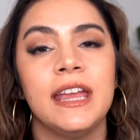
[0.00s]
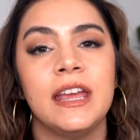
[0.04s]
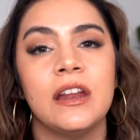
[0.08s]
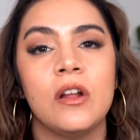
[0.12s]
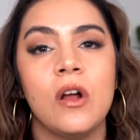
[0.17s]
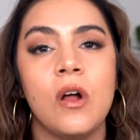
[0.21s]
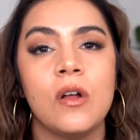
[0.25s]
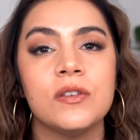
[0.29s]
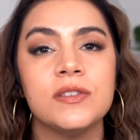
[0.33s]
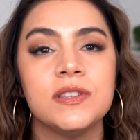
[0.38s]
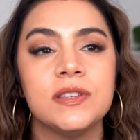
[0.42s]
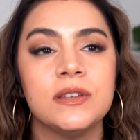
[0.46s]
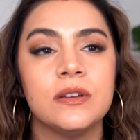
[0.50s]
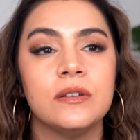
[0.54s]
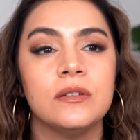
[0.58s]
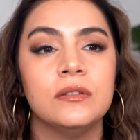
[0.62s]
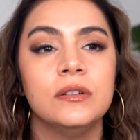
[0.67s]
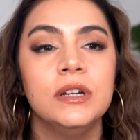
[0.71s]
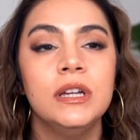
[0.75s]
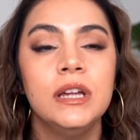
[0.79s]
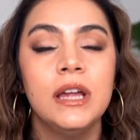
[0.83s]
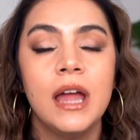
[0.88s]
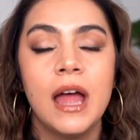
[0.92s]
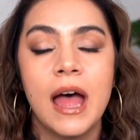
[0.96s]
It also
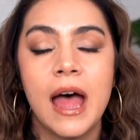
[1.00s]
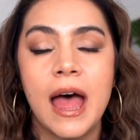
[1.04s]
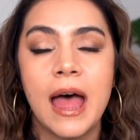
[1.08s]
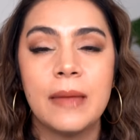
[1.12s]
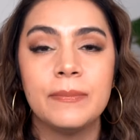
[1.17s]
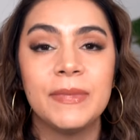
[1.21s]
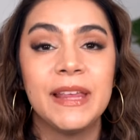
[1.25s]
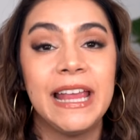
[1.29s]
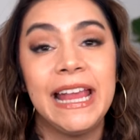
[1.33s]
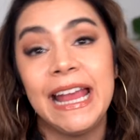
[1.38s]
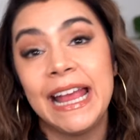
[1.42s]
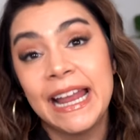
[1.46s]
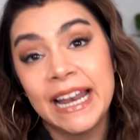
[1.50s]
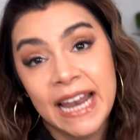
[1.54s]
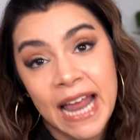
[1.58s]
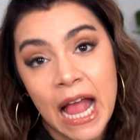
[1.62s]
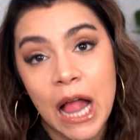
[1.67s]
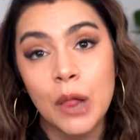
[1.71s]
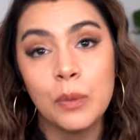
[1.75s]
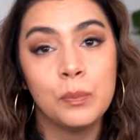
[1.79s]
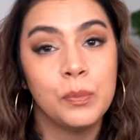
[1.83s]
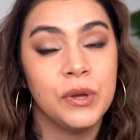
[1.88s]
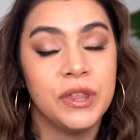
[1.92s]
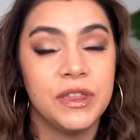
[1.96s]
um, can
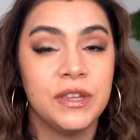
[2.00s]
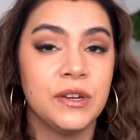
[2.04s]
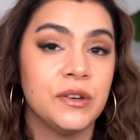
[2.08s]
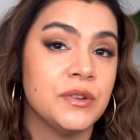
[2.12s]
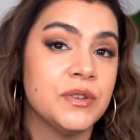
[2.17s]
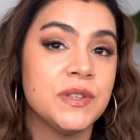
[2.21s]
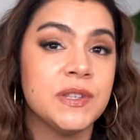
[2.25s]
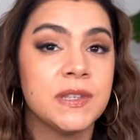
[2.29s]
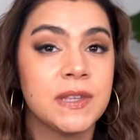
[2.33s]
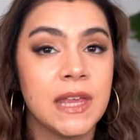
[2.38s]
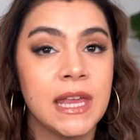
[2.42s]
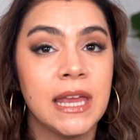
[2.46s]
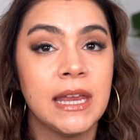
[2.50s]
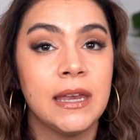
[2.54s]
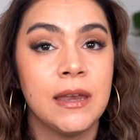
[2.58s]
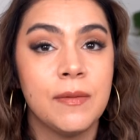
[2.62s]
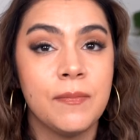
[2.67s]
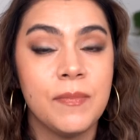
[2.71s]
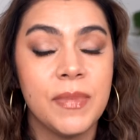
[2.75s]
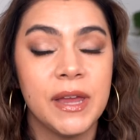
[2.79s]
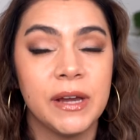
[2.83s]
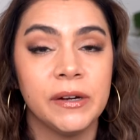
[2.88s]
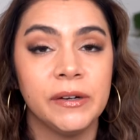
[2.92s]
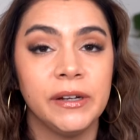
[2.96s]
help with your skin
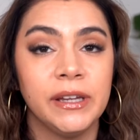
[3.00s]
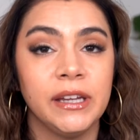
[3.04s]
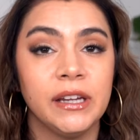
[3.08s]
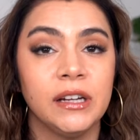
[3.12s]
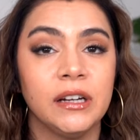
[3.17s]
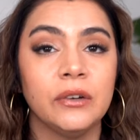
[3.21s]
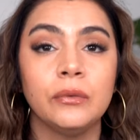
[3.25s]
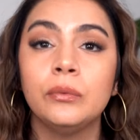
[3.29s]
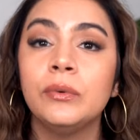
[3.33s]
barrier.